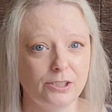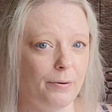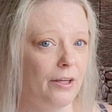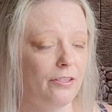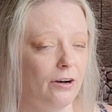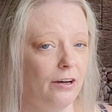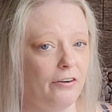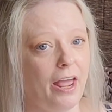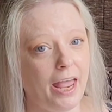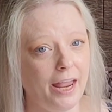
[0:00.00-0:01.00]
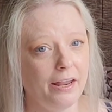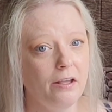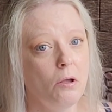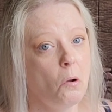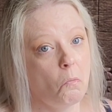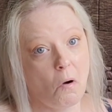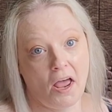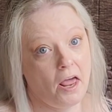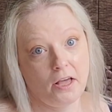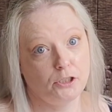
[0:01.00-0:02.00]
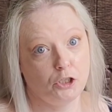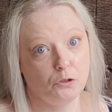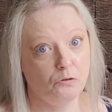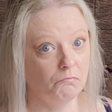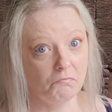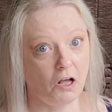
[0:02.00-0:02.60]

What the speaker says: So I thought, hey, why not do